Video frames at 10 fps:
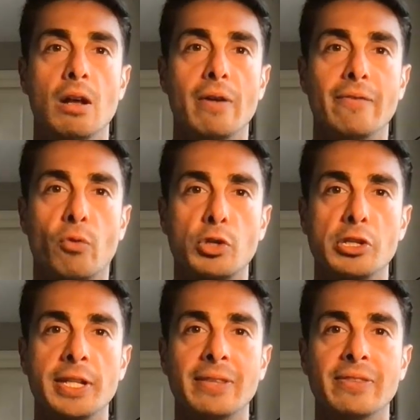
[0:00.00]

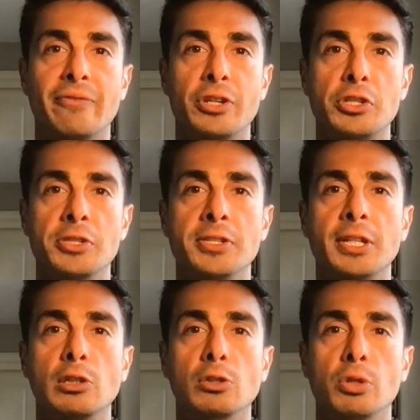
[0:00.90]
Unfortunately, deficiencies
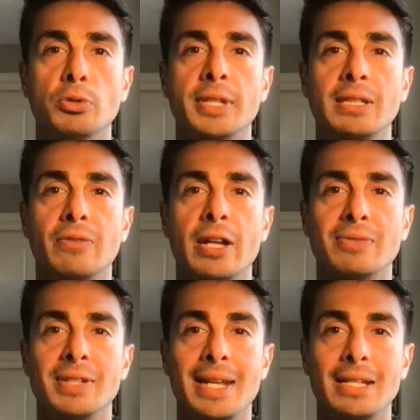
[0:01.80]
in glucose
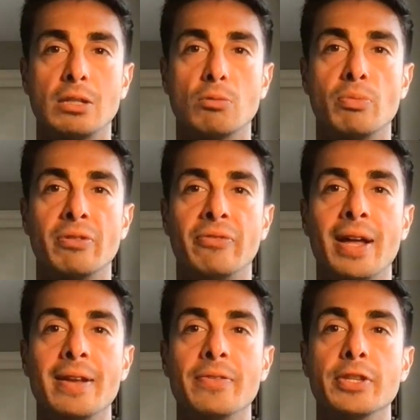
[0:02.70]
6-phosphatase will
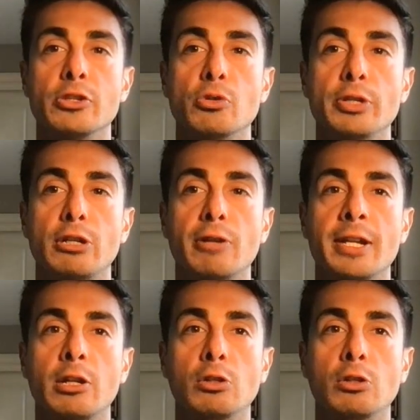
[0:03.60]
prevent this newly created